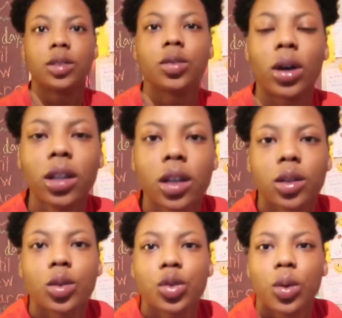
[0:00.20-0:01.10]
Do I look a
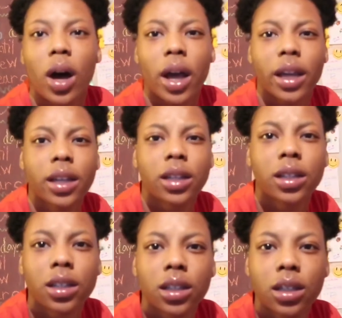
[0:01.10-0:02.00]
little too high?
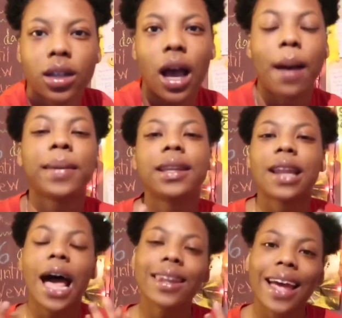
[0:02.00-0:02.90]
I mean,
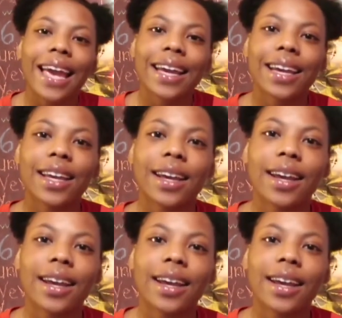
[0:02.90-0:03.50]
not like